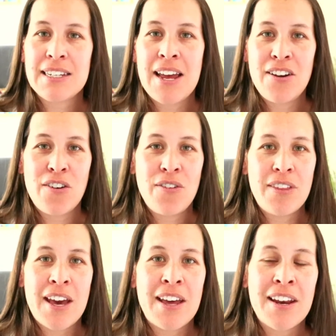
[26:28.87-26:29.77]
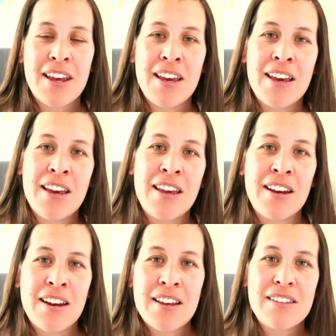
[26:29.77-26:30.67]
I know that
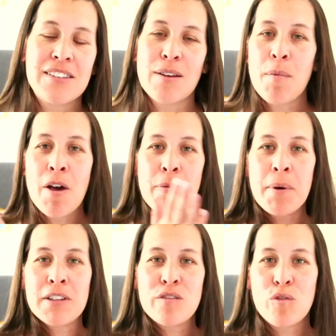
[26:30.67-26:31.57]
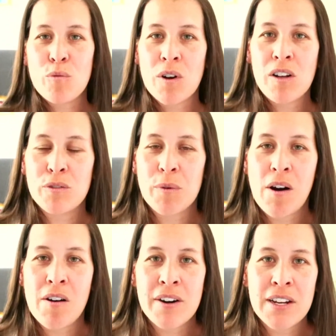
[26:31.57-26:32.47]
in some other parts of the world we're
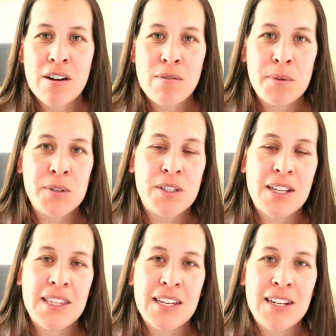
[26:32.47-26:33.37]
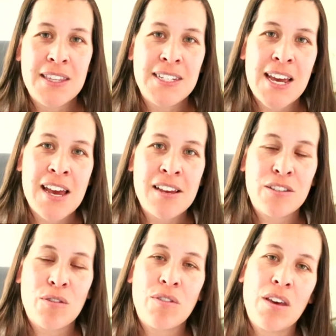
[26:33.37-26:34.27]
already almost at the end of the day,
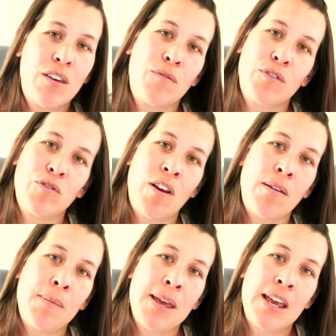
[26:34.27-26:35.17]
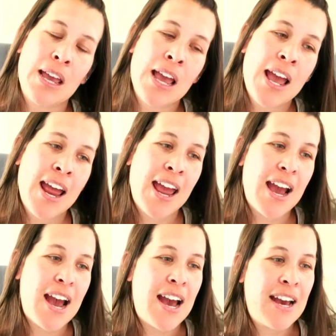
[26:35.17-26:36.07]
so thank you for joining me,
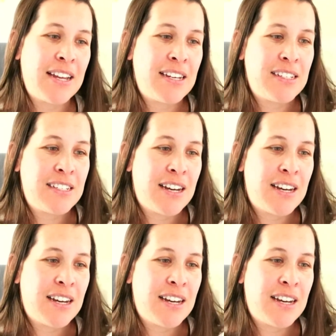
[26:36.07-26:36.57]
and